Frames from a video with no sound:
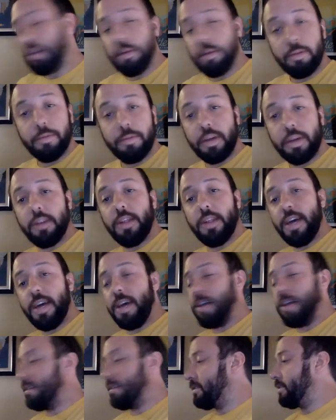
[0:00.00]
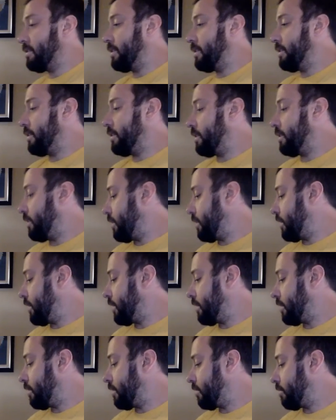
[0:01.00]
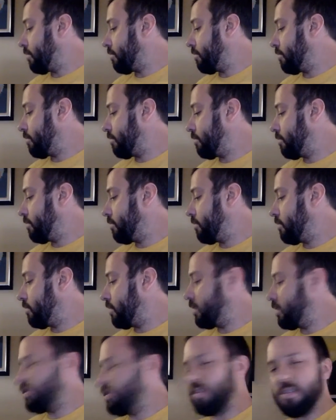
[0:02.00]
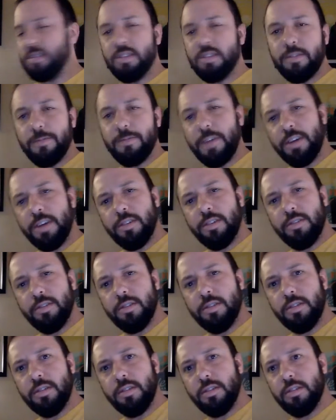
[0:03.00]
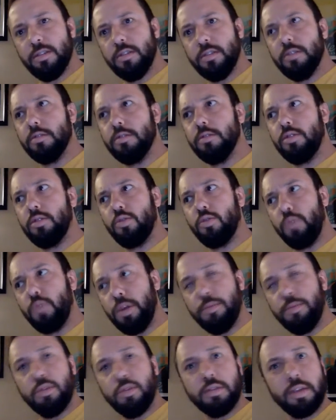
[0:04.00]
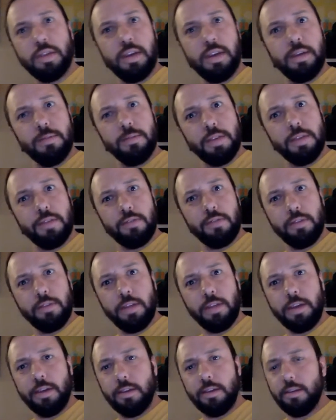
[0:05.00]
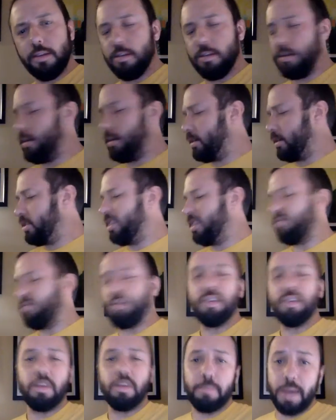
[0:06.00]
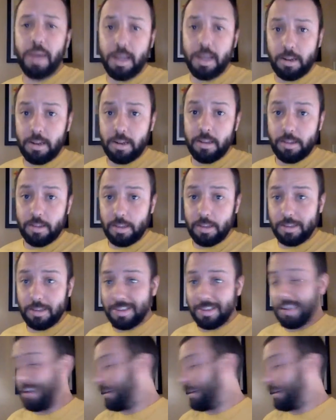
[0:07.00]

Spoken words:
to my class, and she still failed 3 more times after that. She had really bad test anxiety.